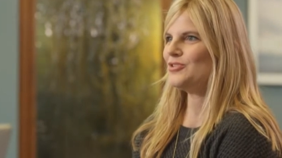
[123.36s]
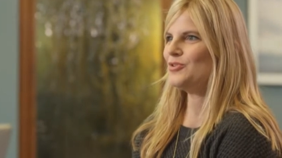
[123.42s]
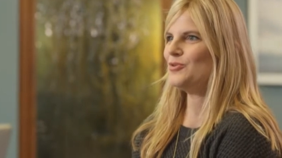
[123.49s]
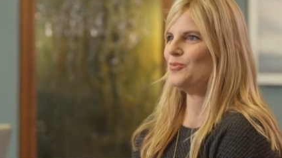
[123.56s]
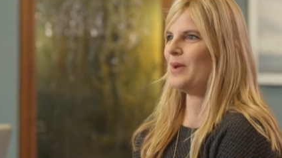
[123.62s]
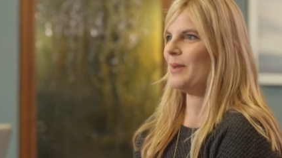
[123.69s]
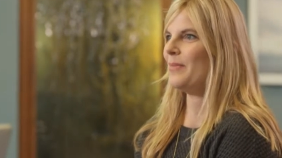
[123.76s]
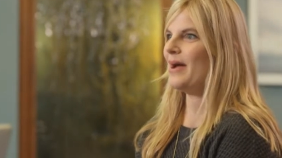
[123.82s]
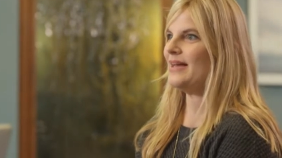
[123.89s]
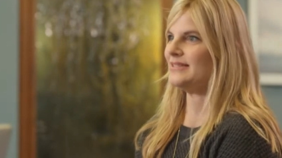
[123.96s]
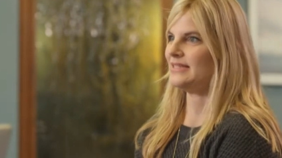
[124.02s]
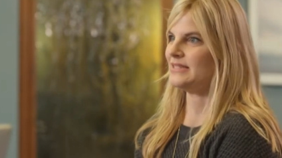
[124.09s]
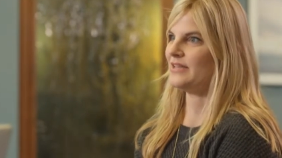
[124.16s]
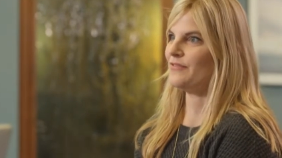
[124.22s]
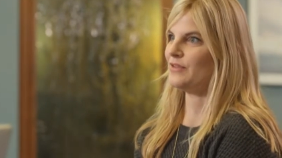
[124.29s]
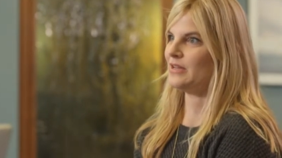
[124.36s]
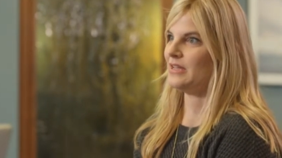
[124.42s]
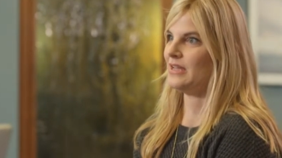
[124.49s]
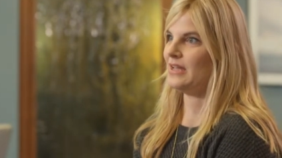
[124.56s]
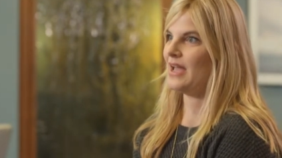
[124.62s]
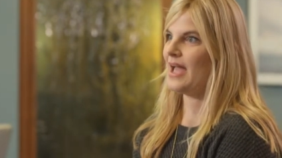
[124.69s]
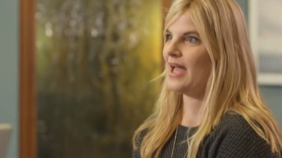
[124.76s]
to my
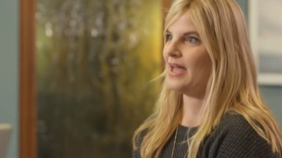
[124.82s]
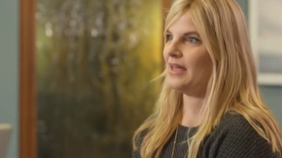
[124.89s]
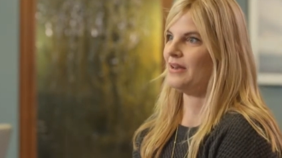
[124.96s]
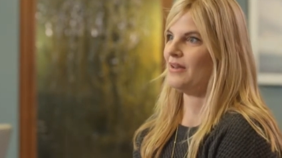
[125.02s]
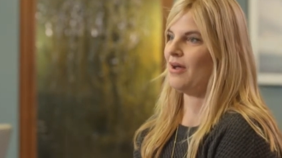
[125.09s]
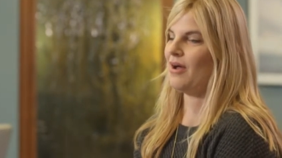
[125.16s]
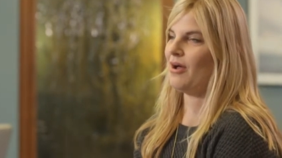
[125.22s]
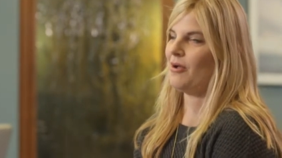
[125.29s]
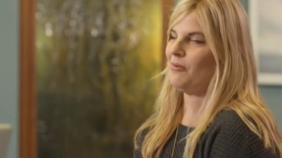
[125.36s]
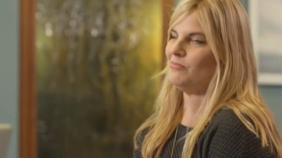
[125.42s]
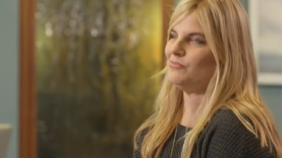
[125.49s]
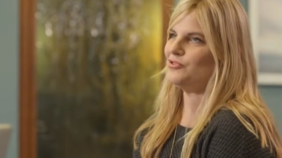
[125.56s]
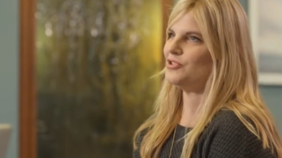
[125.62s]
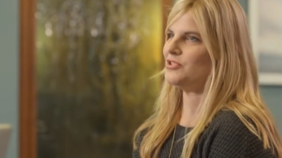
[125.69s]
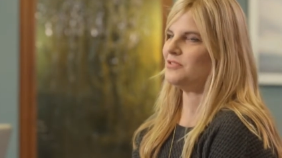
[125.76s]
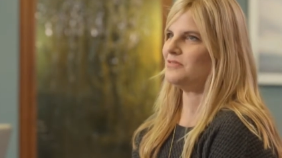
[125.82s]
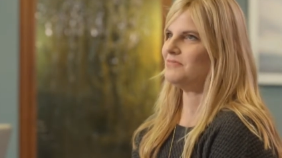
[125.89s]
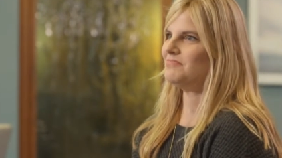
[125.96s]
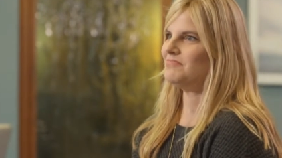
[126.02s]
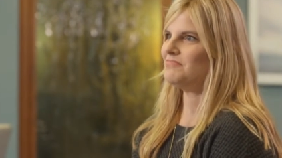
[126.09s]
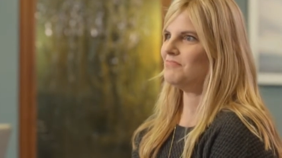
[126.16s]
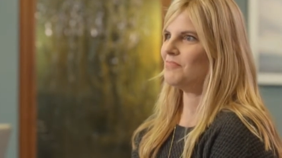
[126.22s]
positivity and um, just
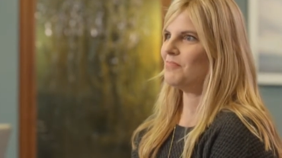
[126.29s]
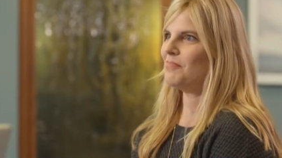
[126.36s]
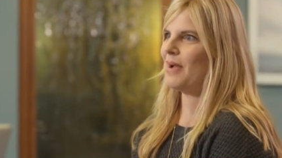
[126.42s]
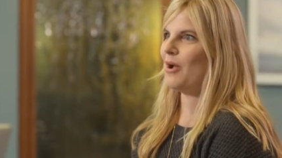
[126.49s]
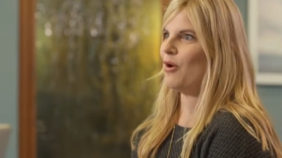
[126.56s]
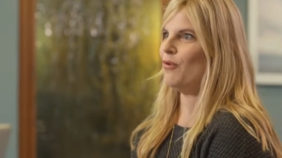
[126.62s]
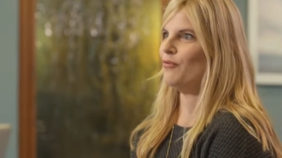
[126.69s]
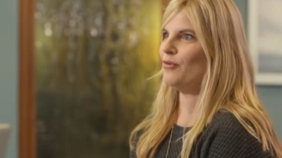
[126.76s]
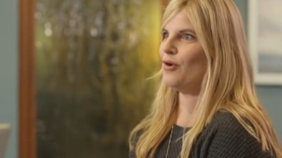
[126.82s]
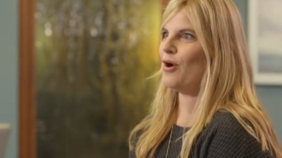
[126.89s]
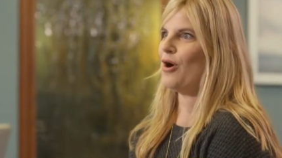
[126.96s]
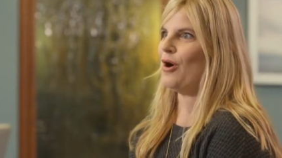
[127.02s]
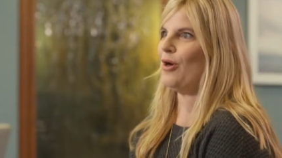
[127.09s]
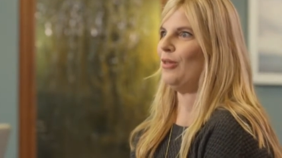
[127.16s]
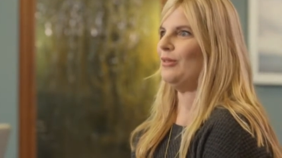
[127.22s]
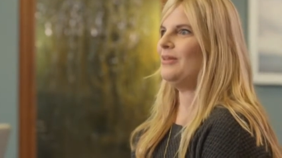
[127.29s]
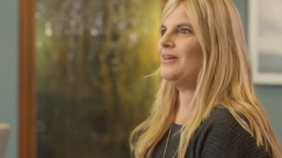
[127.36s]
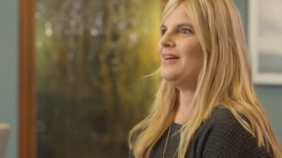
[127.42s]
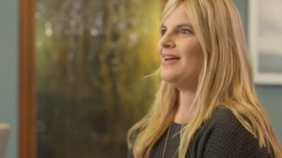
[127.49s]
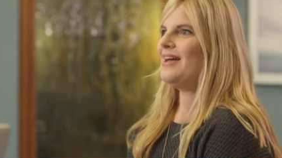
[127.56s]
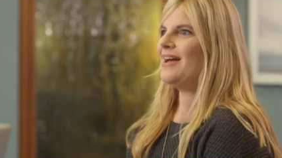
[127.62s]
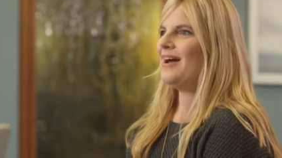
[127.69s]
my overall
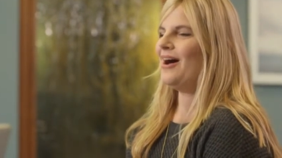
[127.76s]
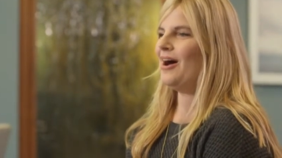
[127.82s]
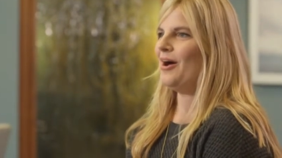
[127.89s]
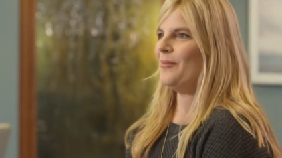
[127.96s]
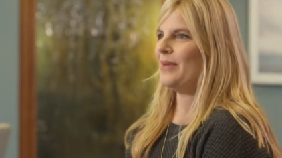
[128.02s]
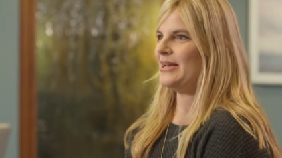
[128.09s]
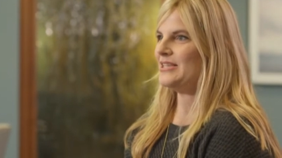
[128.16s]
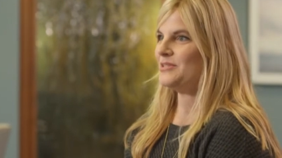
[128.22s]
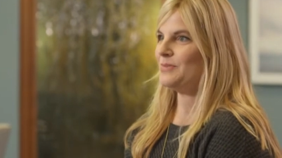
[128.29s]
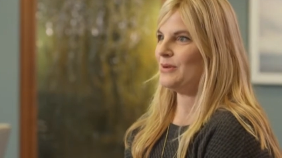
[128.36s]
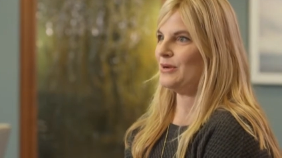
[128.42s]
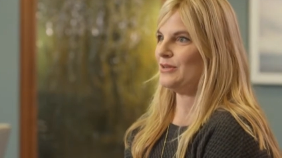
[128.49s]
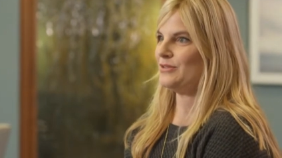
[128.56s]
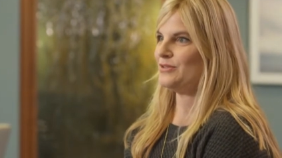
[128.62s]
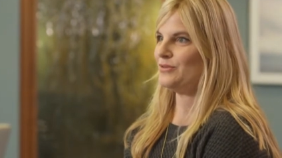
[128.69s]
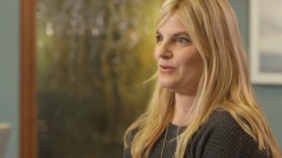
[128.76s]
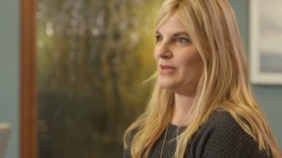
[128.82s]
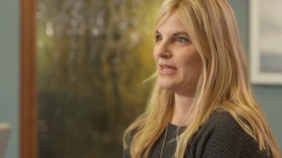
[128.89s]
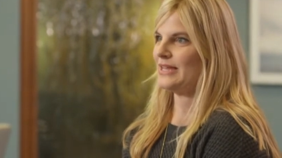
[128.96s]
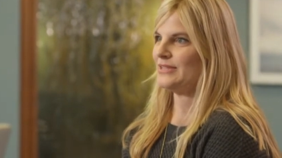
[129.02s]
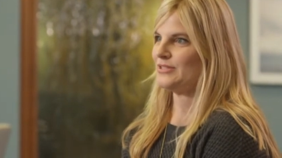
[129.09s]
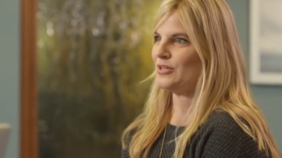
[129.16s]
Um, experience through
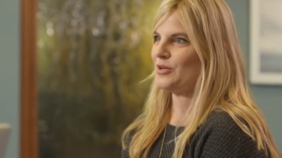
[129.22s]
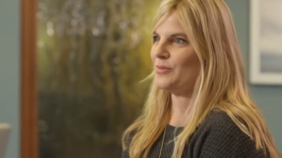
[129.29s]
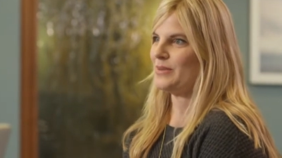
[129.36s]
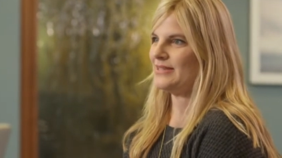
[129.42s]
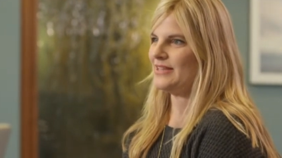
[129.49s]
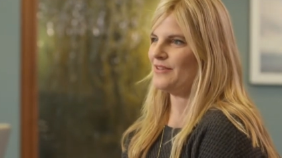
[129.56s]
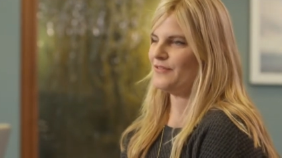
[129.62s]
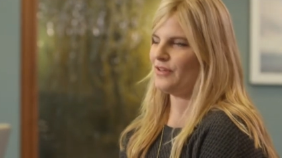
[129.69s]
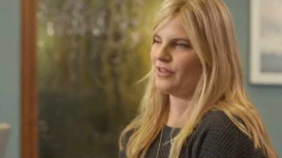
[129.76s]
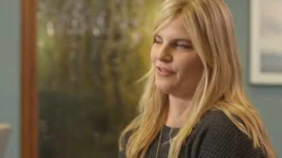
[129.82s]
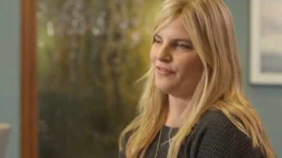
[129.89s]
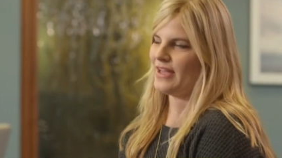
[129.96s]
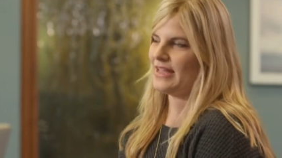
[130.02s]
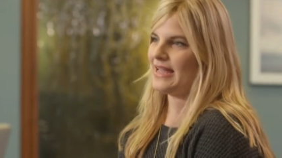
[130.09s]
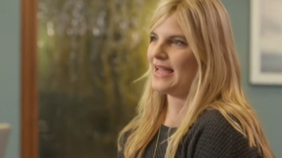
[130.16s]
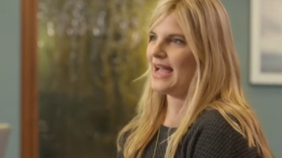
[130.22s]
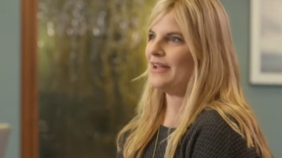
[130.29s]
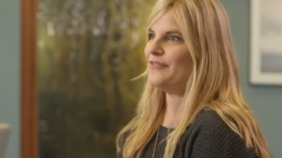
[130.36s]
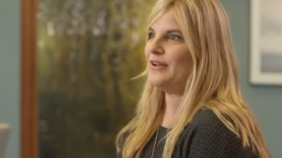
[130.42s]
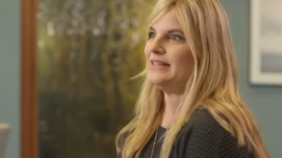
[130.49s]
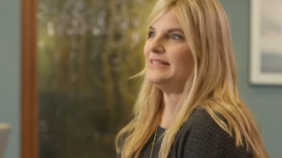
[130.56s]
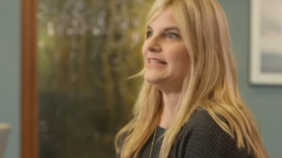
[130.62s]
cancer, because I feel if I
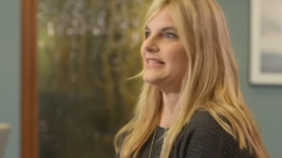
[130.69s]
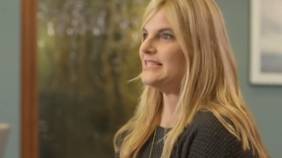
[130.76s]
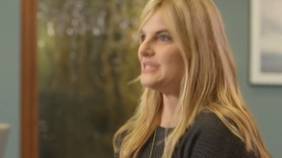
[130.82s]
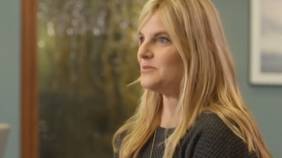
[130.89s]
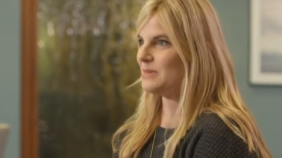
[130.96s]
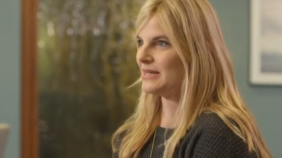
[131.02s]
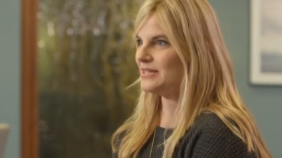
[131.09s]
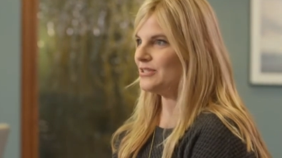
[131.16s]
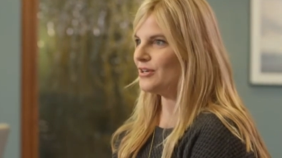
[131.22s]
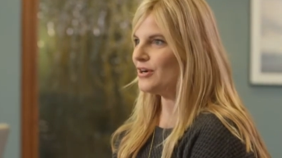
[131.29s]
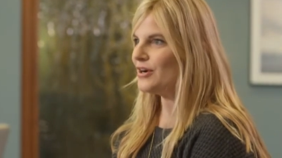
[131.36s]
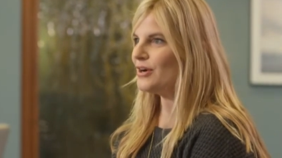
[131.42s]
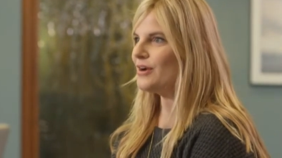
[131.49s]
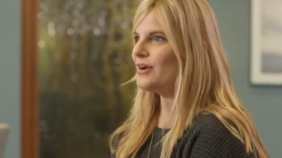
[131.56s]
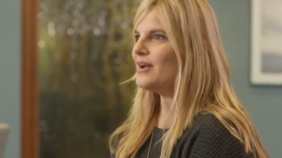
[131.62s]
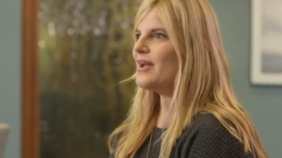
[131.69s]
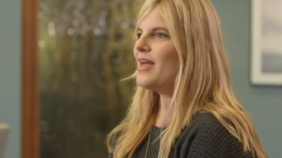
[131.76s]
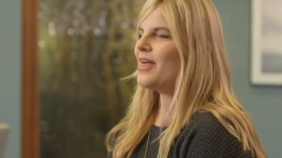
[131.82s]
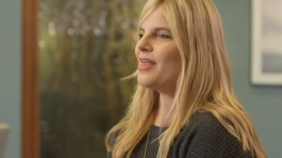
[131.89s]
if I didn't speak to her,